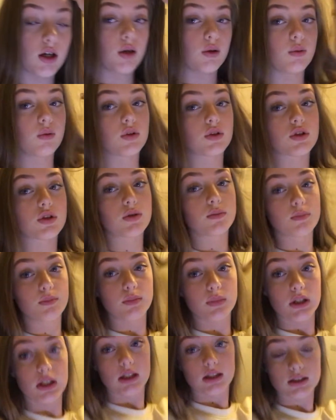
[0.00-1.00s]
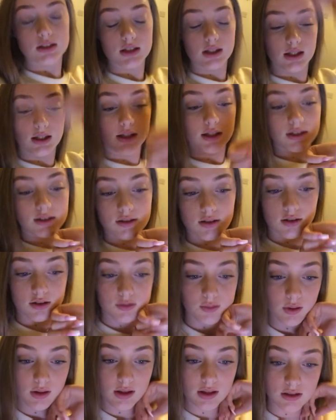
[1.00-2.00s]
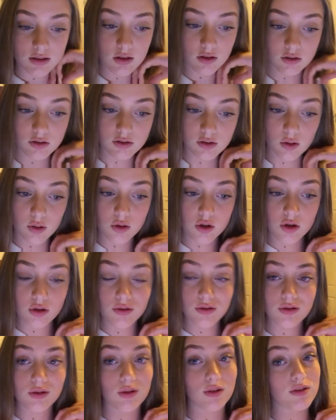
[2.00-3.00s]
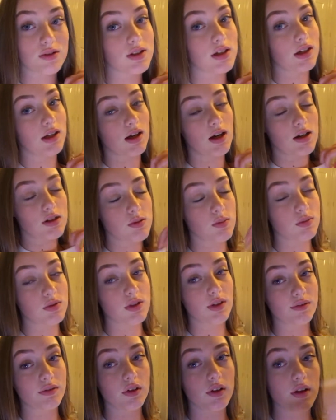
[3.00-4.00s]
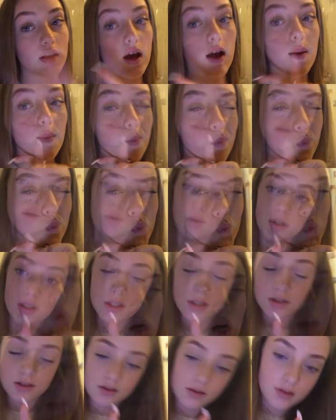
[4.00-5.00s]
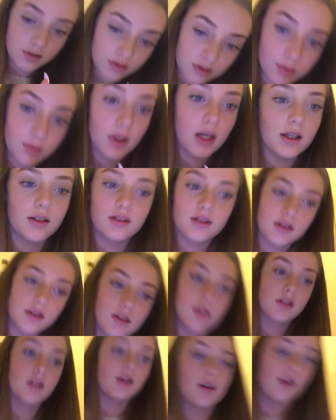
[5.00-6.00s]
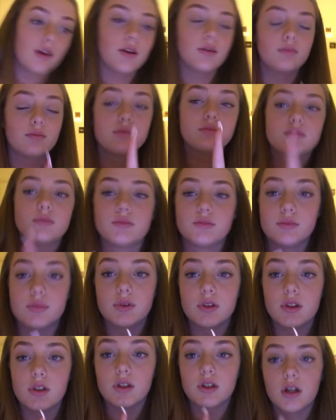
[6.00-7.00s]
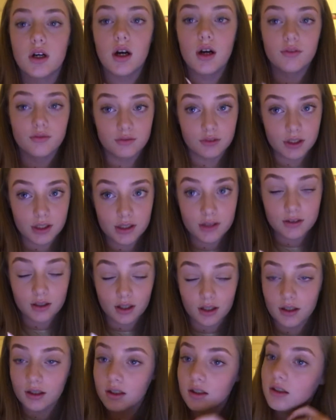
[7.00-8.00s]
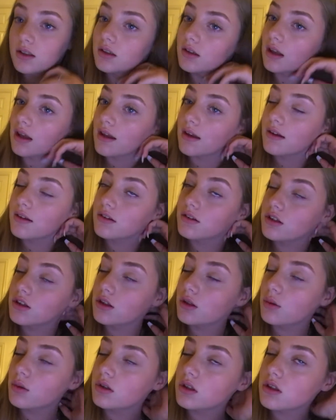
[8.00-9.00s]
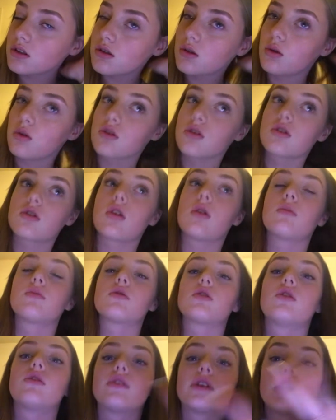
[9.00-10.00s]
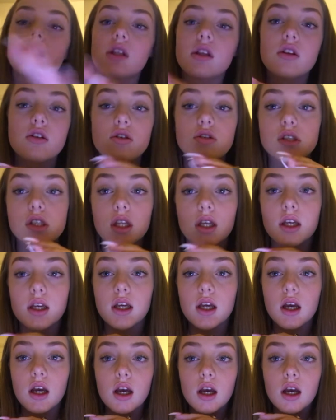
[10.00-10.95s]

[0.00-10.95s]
Which means I need to start spending this on social, so I'll see you guys once I've done that. So I was gonna do some editing tonight, but I'm really tired. Like, do you know when a sword just comes over you and you're just like,